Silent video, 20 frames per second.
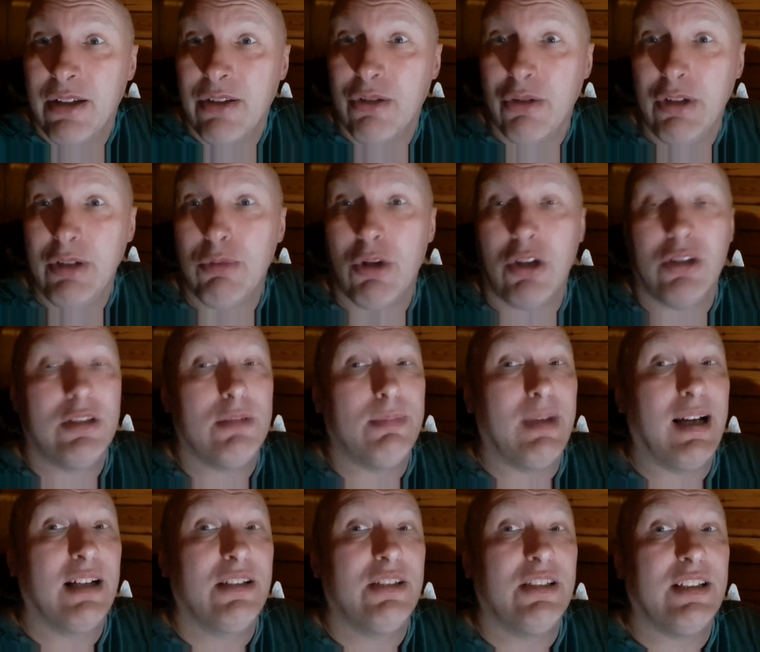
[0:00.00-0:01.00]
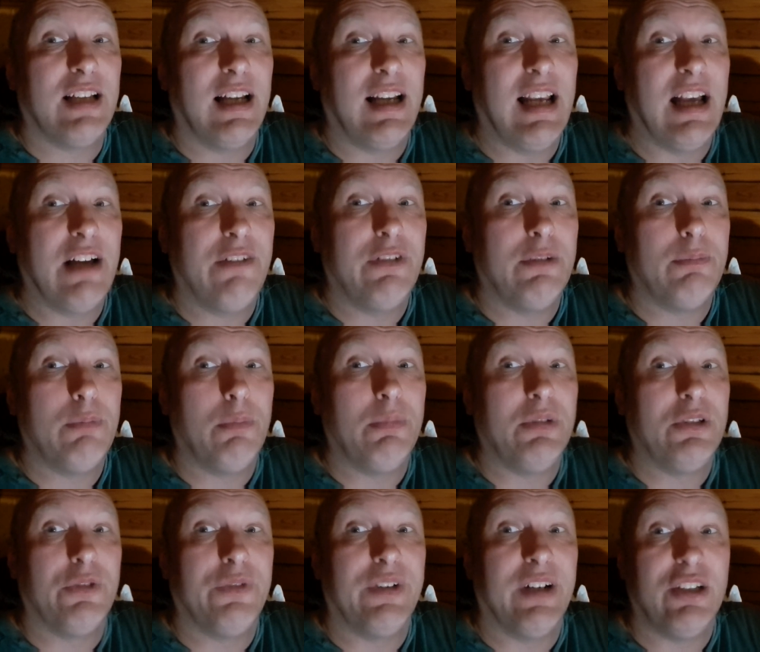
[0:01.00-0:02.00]
The only rotten tomatoes I have is
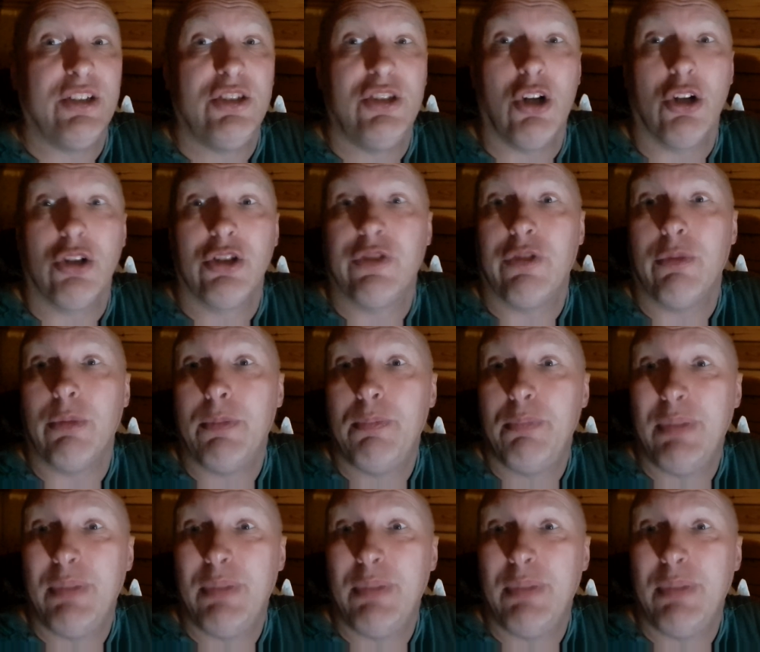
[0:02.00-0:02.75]
probably something I dodged from a